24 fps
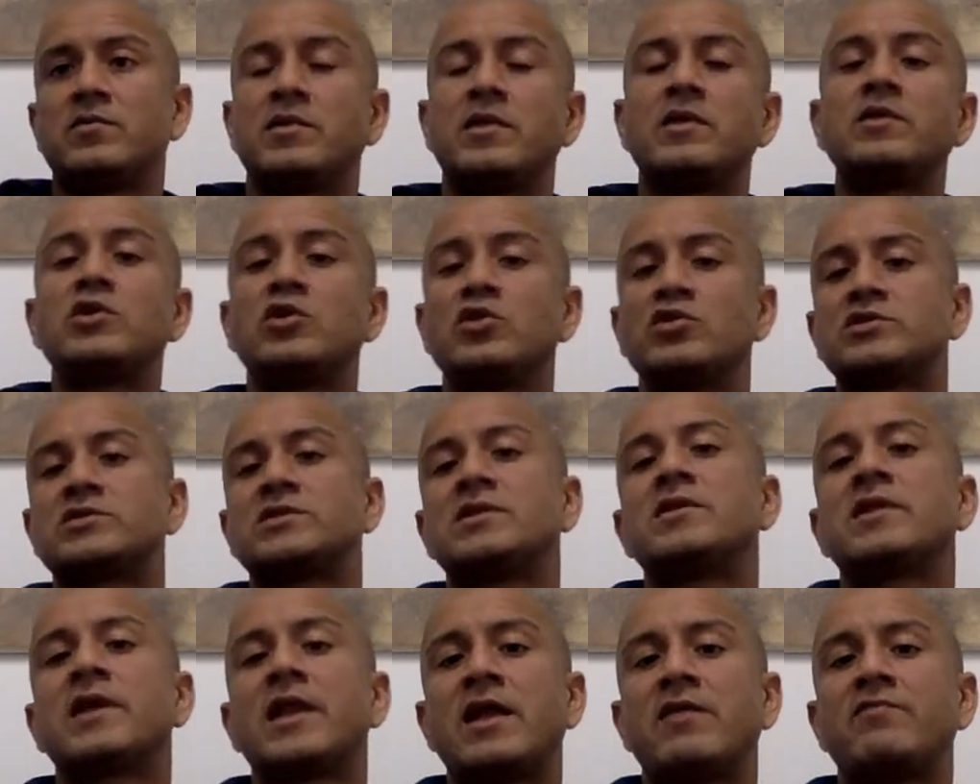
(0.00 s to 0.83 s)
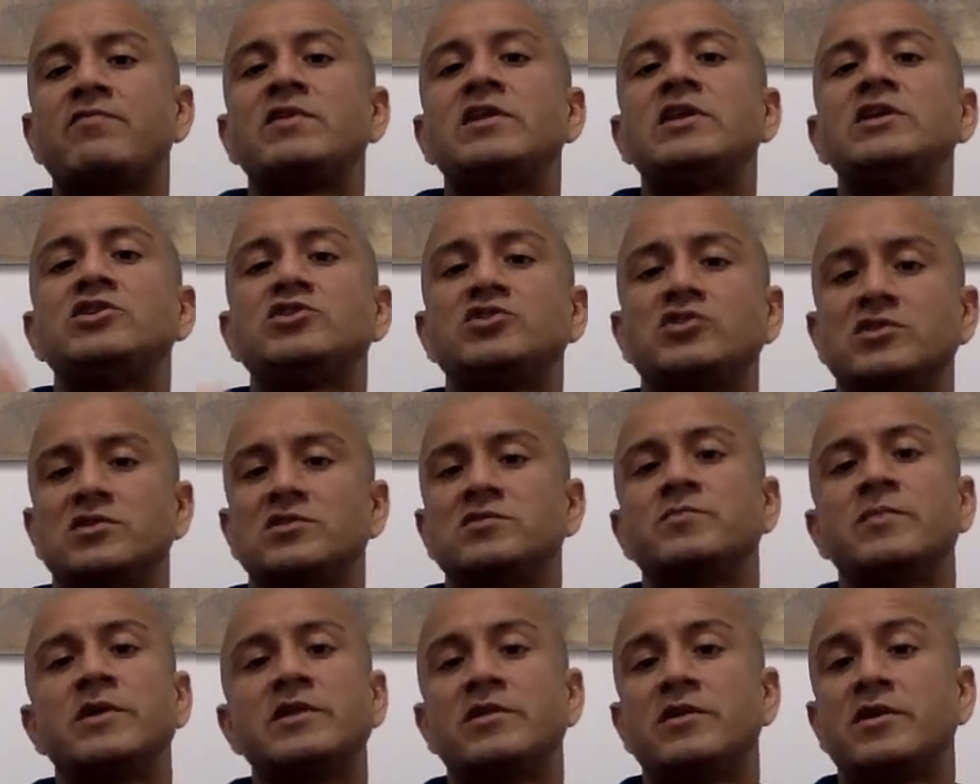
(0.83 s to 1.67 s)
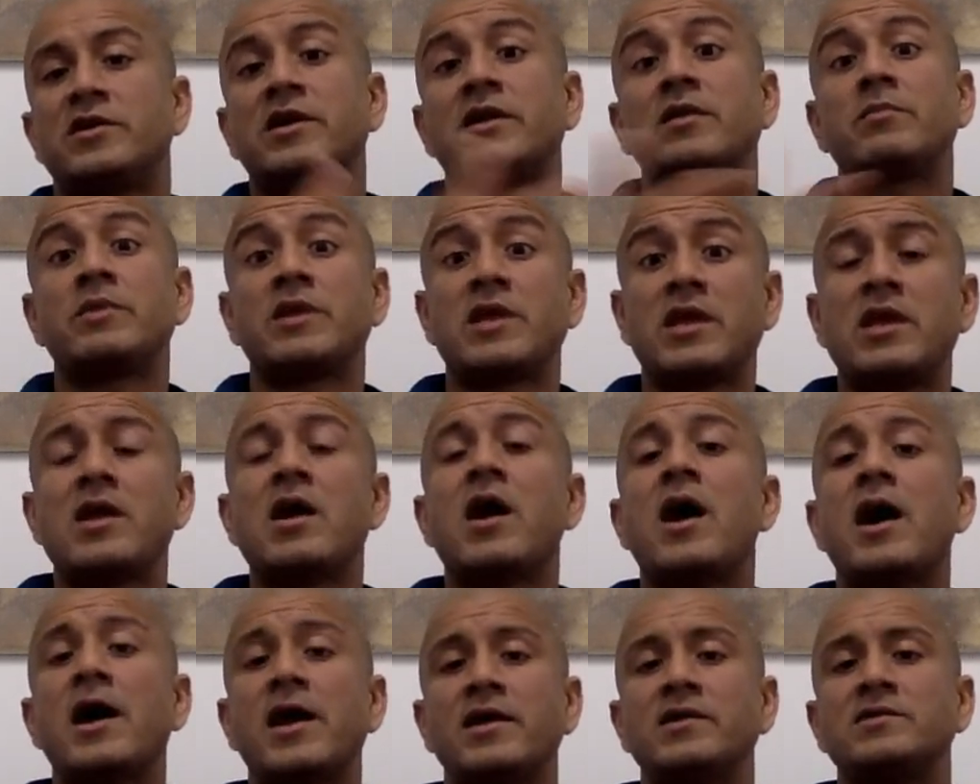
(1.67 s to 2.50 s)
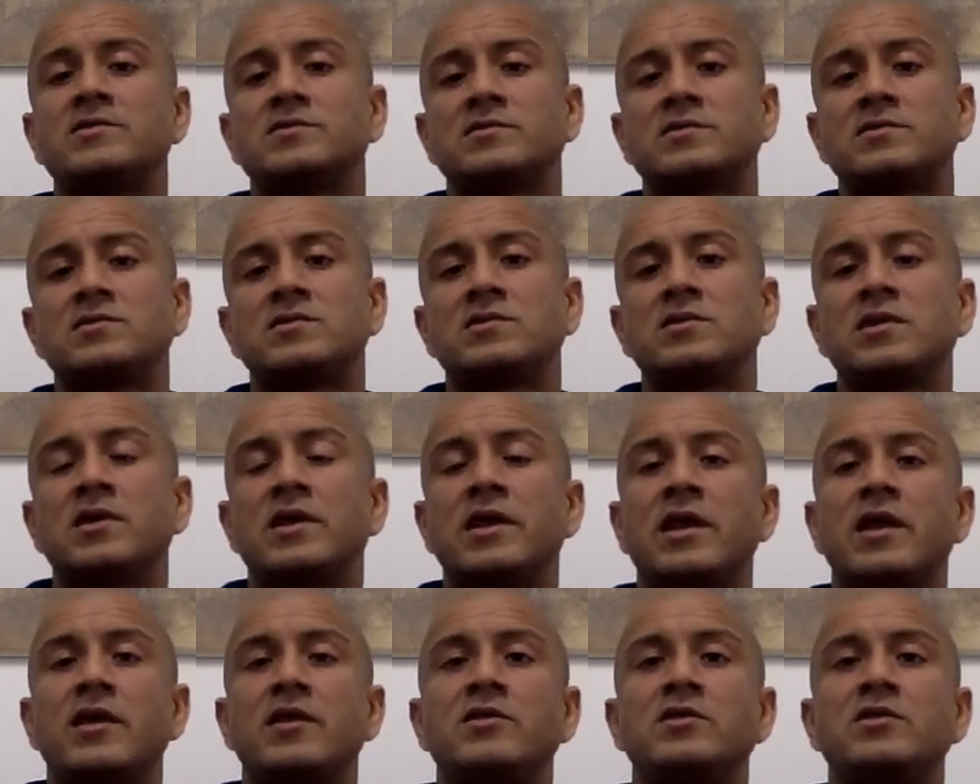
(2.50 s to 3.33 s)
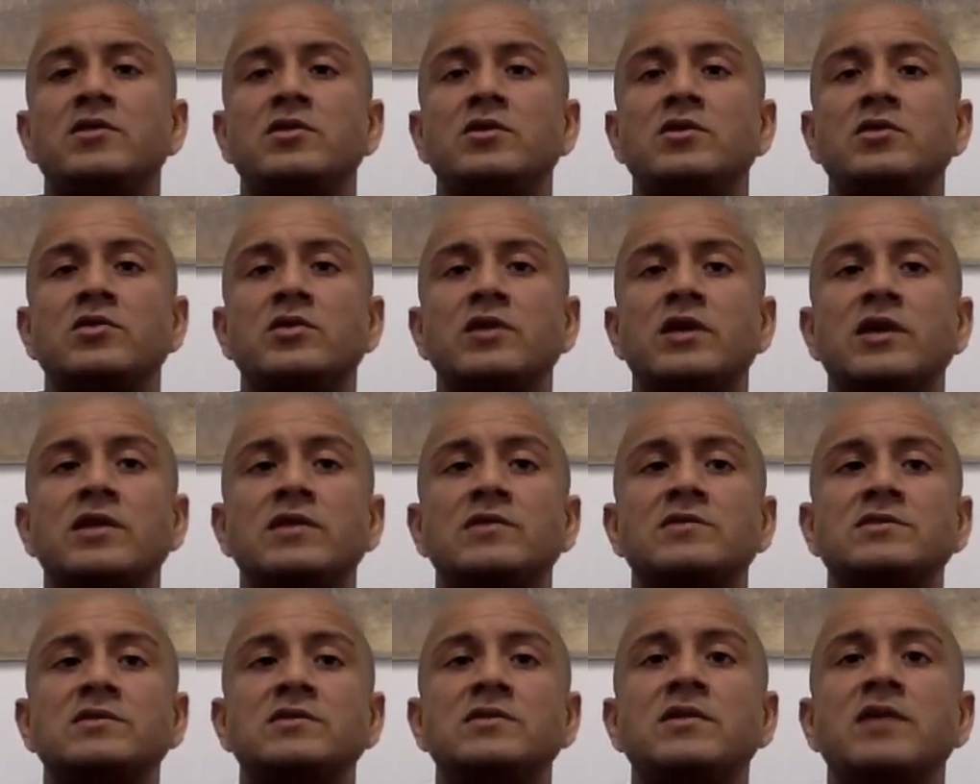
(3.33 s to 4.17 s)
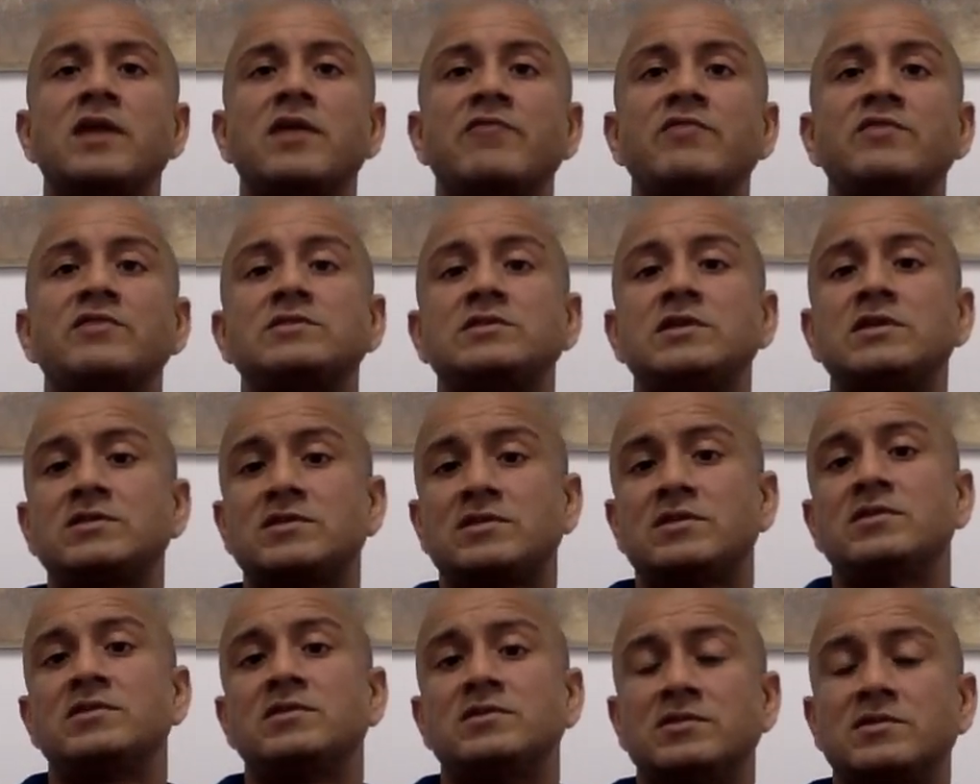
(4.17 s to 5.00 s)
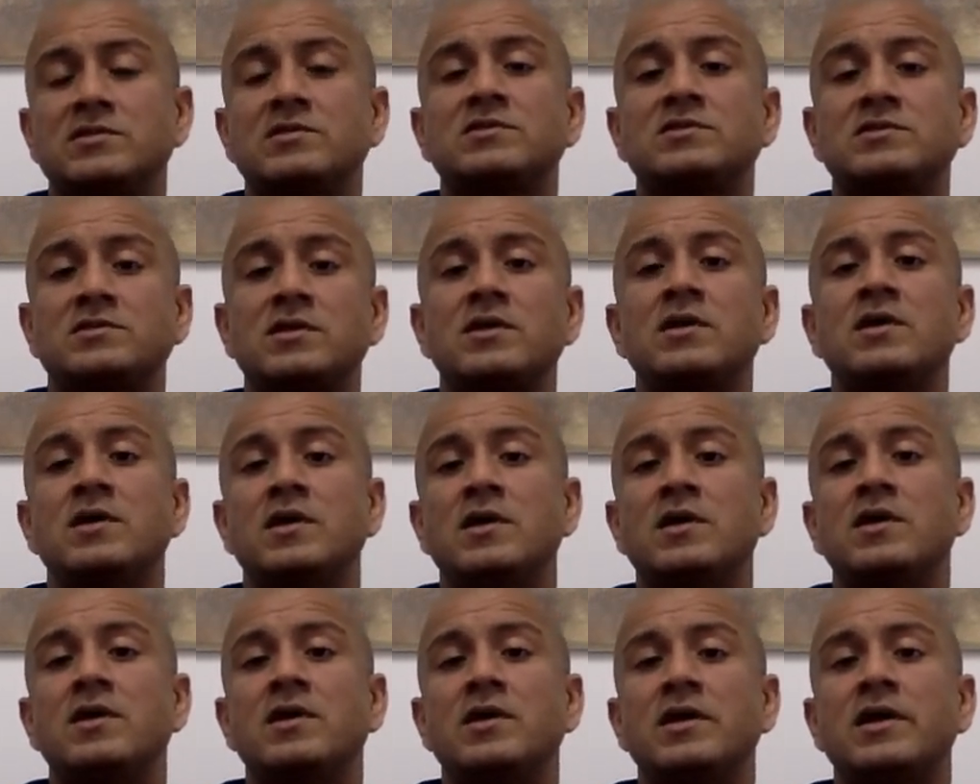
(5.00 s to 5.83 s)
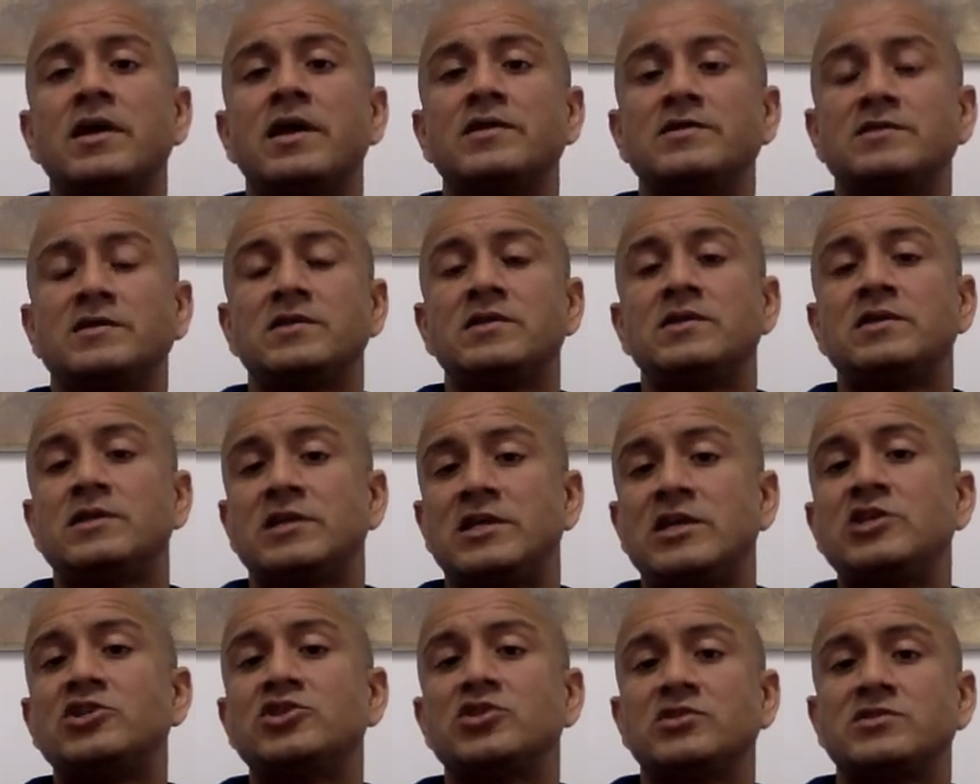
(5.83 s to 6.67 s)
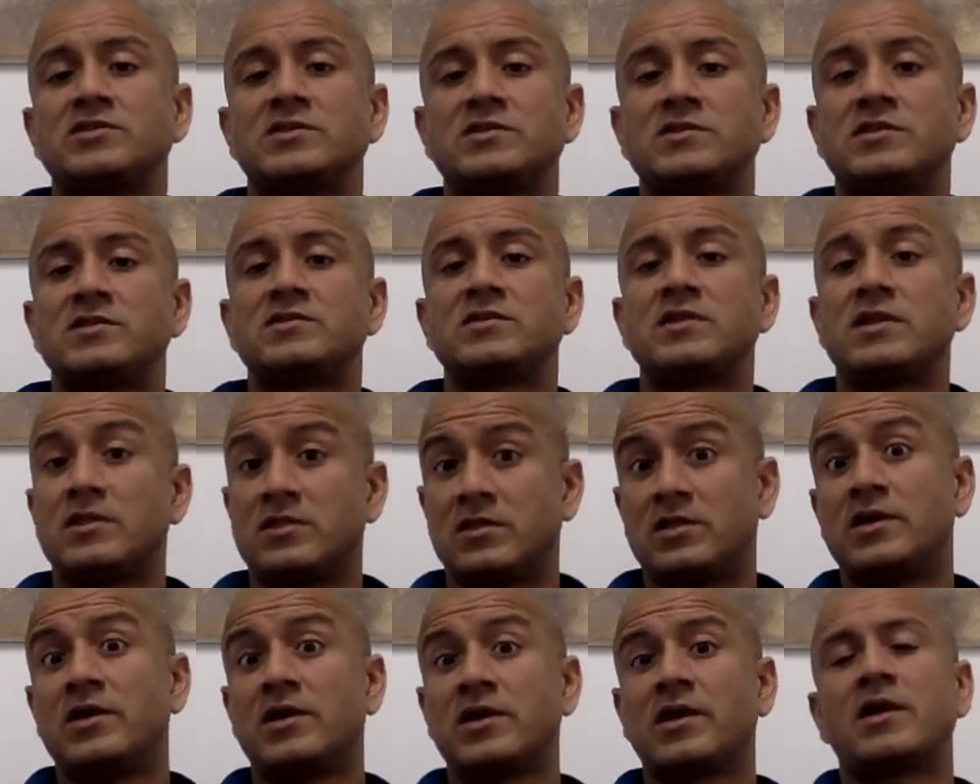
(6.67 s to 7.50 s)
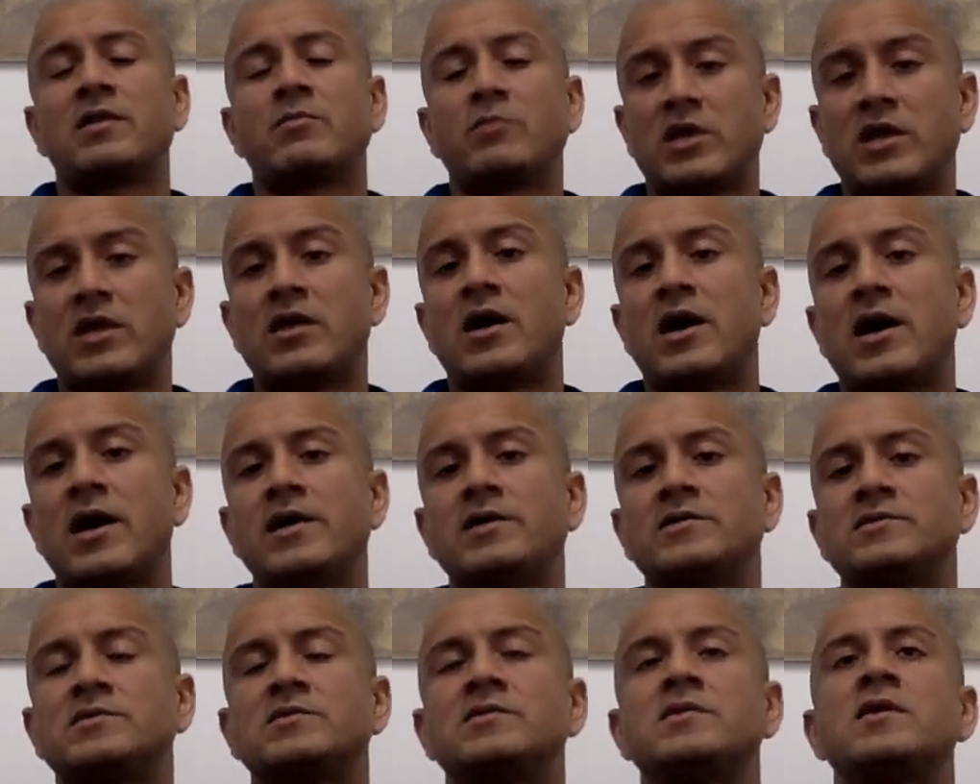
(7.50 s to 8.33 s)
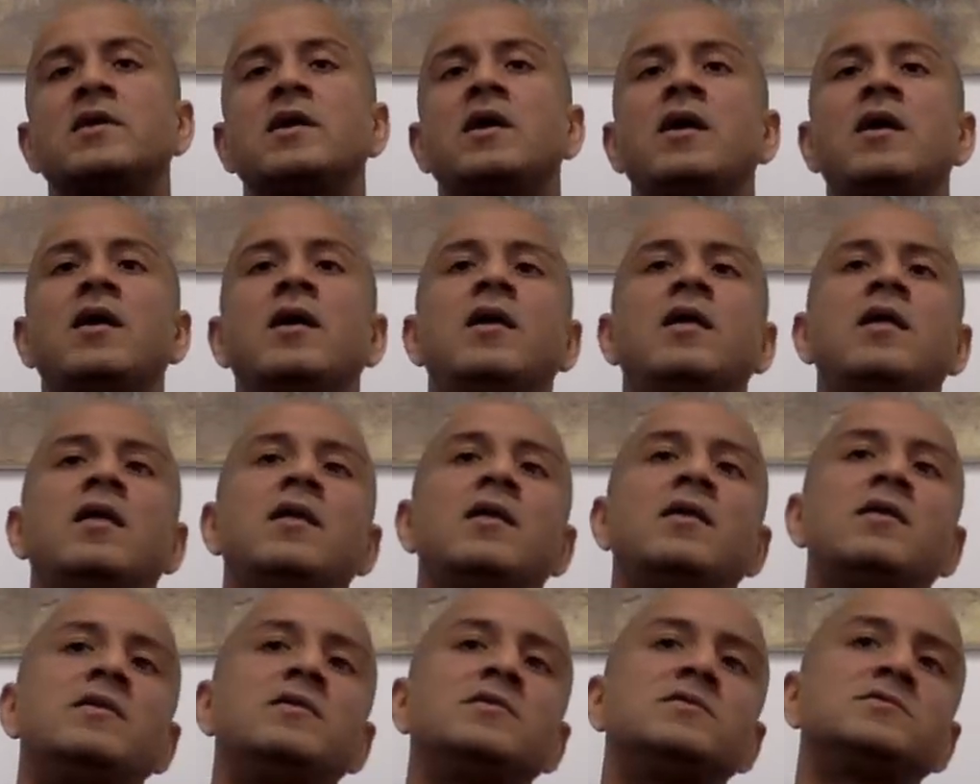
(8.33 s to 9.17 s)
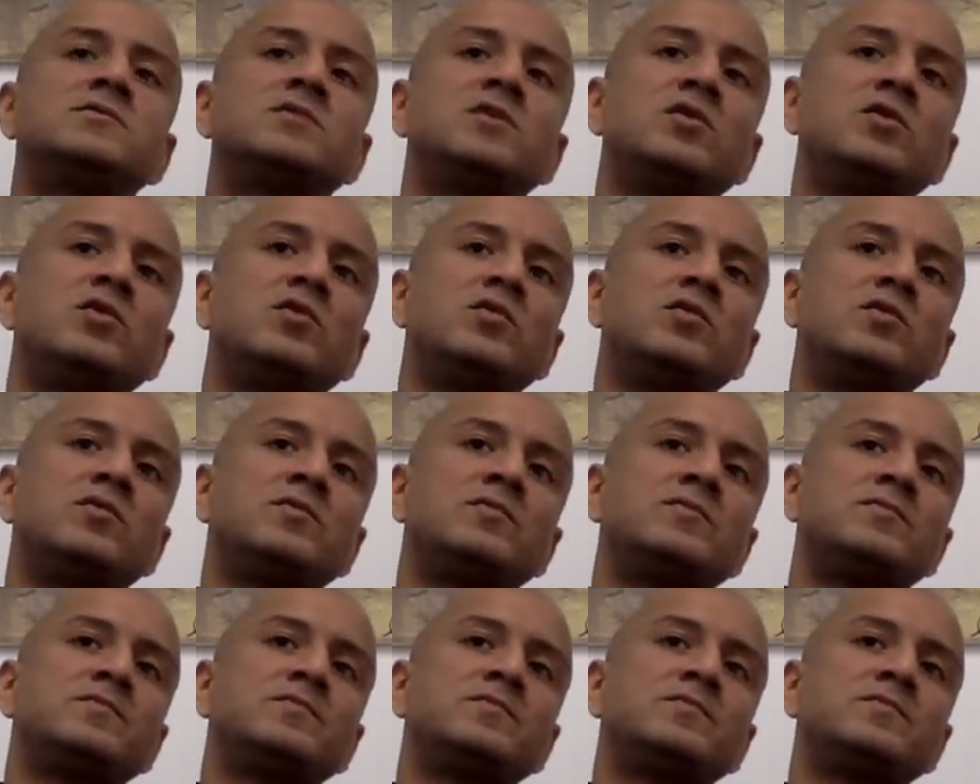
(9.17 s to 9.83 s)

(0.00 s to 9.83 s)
you're still going to have teachers, but they're going to be AIs, and you're going to still have assistants, as in teacher's assistant. They're going to be AIs. So,